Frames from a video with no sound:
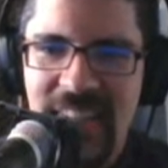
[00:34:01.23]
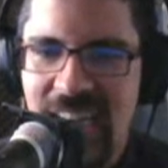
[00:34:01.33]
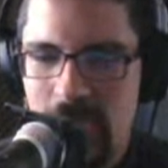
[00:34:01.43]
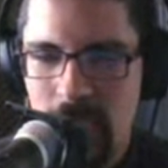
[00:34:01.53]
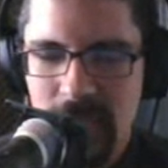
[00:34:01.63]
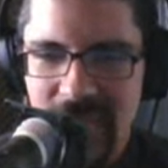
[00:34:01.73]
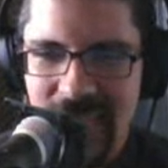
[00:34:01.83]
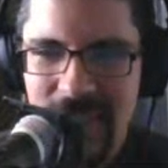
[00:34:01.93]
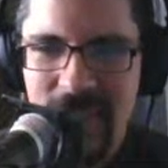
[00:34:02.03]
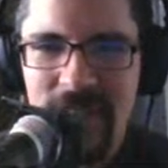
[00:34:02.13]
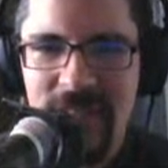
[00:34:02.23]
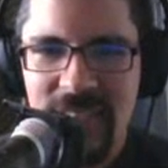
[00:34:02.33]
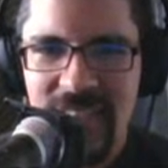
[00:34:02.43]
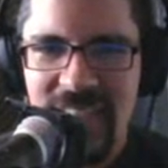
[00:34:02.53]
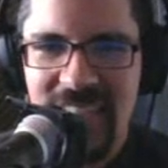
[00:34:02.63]
I know you guys.
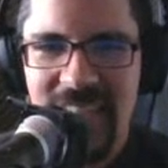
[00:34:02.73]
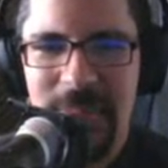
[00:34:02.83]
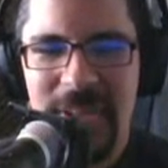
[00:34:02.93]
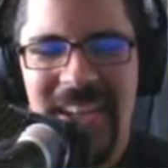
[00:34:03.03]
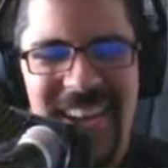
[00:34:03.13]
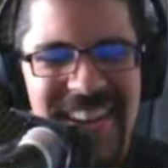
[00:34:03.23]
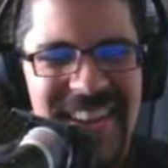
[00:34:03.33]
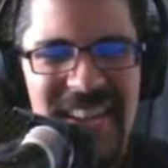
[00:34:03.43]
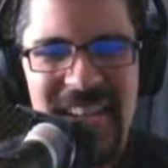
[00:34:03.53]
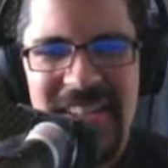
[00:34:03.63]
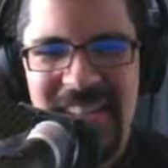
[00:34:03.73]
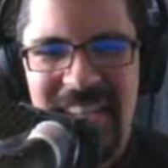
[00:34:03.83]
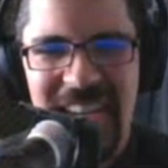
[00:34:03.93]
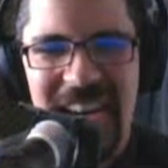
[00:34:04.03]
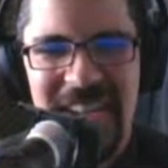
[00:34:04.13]
Isn't
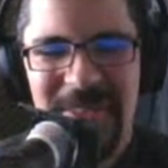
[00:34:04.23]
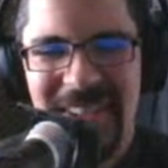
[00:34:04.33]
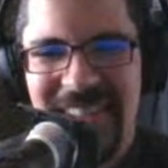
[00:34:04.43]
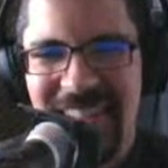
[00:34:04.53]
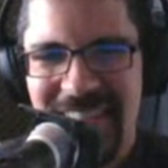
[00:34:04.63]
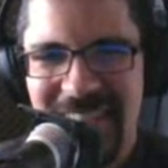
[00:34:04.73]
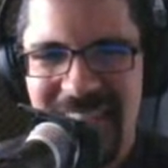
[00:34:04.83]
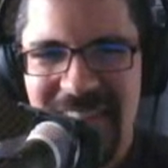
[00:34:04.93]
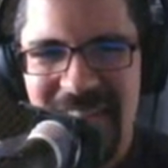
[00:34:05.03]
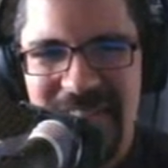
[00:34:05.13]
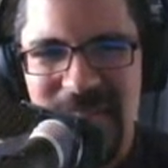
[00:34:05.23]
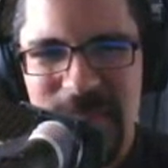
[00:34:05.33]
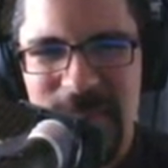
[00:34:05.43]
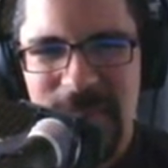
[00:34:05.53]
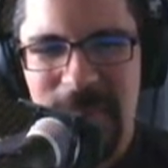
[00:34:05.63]
that kind of what like the conversation
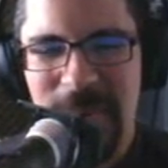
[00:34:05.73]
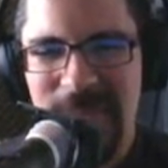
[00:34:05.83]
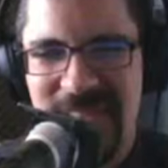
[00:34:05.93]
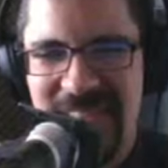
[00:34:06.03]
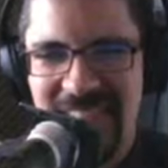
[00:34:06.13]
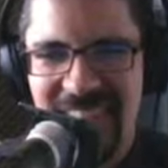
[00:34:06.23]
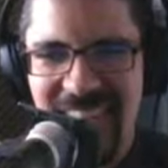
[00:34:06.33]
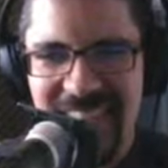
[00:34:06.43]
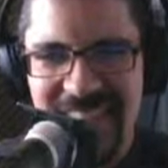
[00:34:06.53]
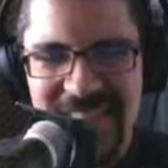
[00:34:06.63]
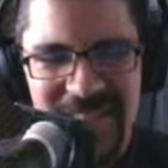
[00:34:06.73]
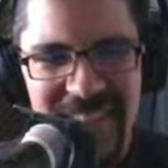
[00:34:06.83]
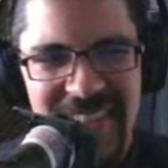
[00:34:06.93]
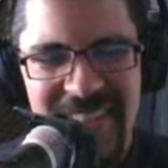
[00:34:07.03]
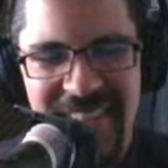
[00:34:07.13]
between Moses and God is,
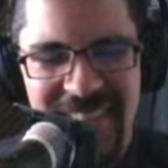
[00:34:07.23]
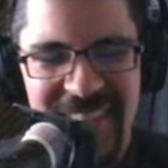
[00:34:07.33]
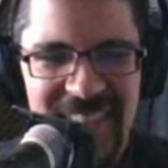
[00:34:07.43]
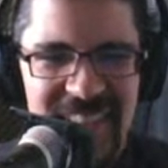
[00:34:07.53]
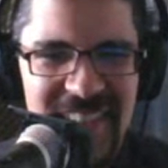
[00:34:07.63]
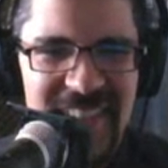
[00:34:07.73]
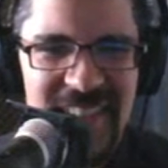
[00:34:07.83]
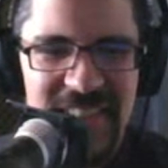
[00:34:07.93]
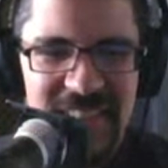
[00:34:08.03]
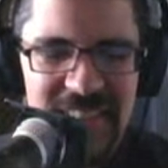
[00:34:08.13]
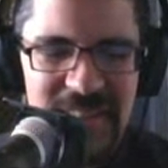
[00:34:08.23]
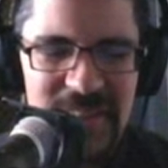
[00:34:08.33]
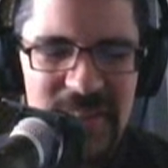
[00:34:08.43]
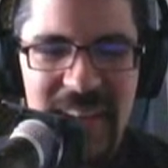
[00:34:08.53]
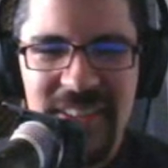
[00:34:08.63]
right? In
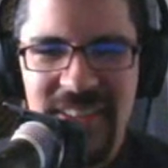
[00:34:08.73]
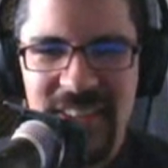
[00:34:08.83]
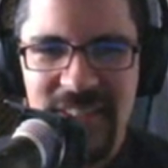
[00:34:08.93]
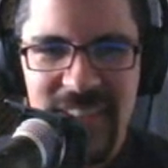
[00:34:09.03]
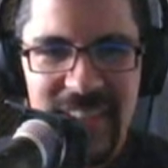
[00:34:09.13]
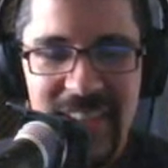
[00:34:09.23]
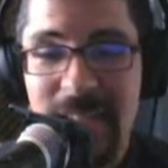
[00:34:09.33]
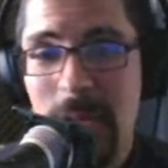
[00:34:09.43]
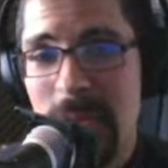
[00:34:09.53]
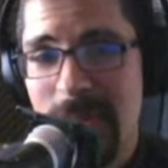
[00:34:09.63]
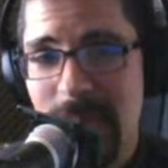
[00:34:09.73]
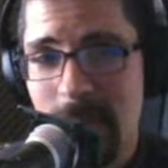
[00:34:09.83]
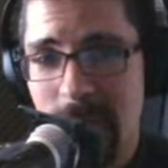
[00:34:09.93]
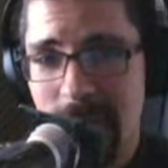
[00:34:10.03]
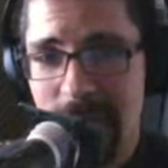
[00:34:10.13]
Exodus, right? Like, I know these
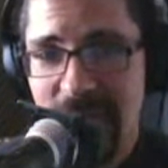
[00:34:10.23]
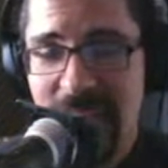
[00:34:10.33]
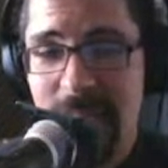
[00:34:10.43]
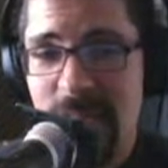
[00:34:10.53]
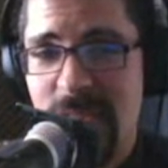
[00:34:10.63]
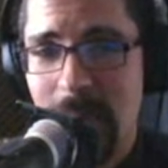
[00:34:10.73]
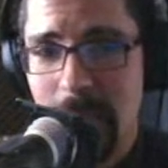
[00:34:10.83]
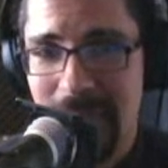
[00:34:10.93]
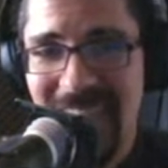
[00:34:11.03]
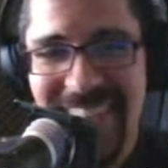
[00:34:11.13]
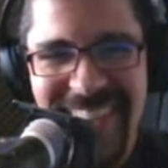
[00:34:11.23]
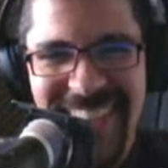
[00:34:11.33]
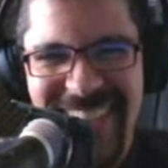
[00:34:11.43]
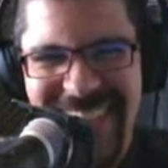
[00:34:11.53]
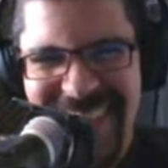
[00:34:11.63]
people; they're stubborn.
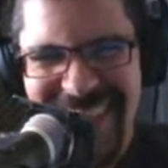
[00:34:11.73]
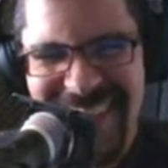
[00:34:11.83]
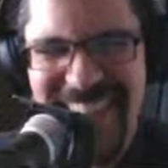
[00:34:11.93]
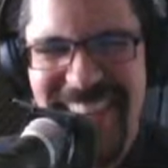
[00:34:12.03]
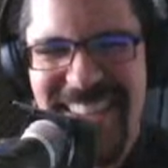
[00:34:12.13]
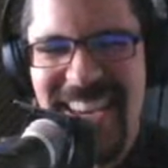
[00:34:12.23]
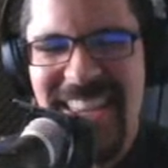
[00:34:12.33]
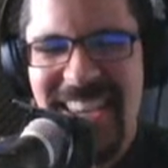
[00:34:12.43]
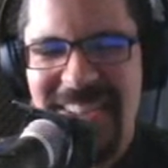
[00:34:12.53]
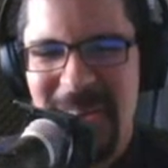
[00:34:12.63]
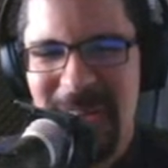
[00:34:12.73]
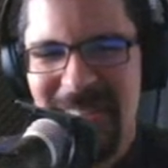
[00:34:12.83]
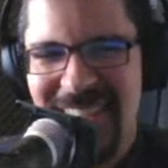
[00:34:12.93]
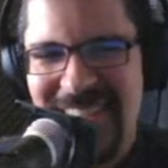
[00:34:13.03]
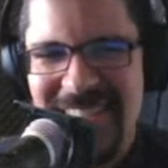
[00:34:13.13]
They
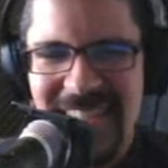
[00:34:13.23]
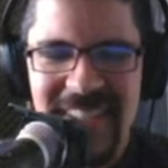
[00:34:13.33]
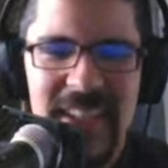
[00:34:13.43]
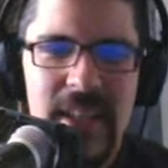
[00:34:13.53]
don't listen.